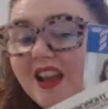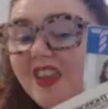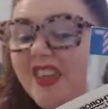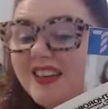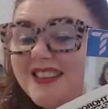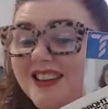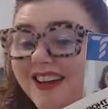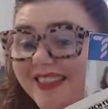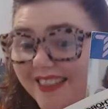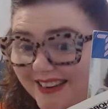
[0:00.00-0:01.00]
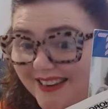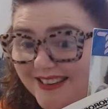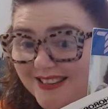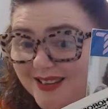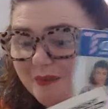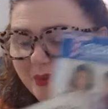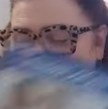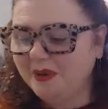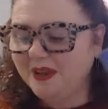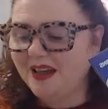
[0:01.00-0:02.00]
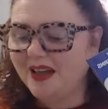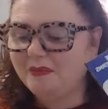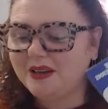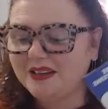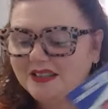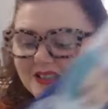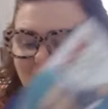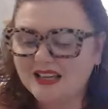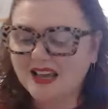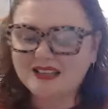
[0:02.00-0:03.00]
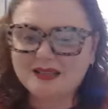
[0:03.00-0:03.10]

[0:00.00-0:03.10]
Things like this popping up into the Skeinz